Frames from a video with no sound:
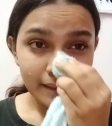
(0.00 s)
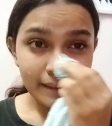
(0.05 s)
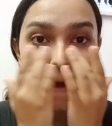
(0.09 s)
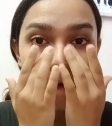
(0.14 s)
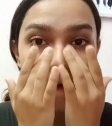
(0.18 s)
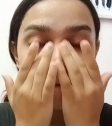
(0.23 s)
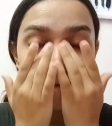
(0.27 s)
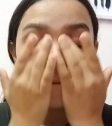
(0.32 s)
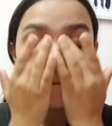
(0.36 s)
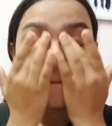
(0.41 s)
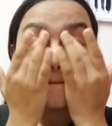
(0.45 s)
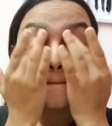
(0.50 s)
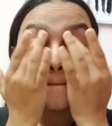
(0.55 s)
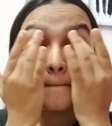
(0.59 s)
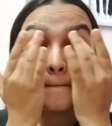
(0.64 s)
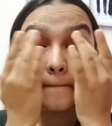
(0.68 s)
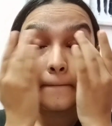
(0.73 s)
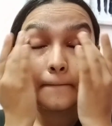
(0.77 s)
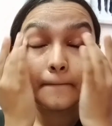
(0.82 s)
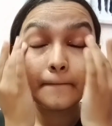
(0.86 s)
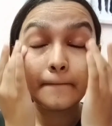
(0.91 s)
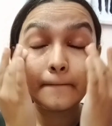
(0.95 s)

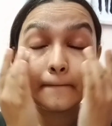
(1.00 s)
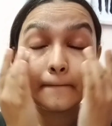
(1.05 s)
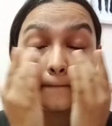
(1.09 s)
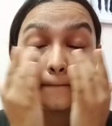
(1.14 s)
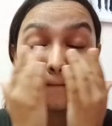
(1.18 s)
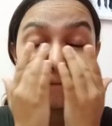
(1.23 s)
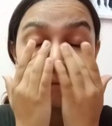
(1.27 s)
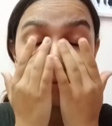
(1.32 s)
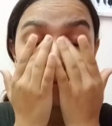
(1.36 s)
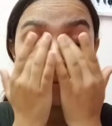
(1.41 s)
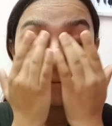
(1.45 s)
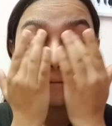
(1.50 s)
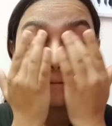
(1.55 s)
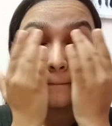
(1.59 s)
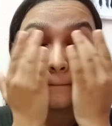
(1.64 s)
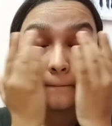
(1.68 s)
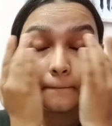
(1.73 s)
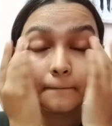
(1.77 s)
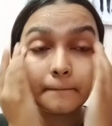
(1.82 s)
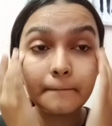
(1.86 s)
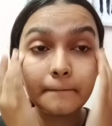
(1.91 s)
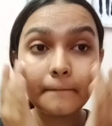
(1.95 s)

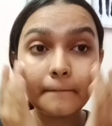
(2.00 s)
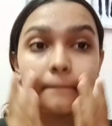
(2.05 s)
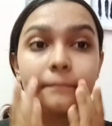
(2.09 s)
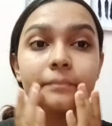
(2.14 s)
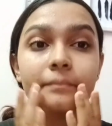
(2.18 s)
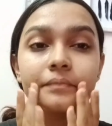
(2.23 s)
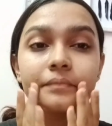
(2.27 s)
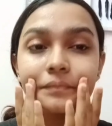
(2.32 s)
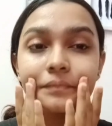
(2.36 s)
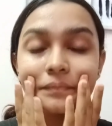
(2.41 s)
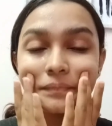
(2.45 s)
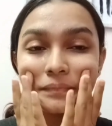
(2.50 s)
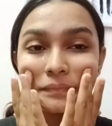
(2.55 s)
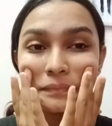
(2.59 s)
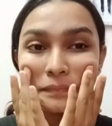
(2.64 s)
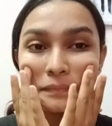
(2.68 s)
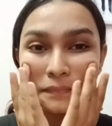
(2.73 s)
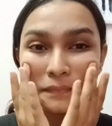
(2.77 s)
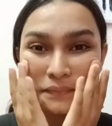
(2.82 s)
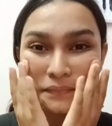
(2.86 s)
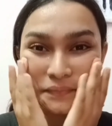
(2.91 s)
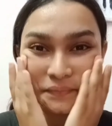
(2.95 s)

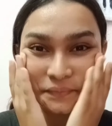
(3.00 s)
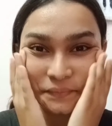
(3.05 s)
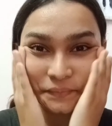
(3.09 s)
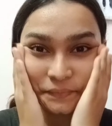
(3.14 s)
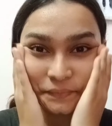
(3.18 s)
No one is speaking in this clip.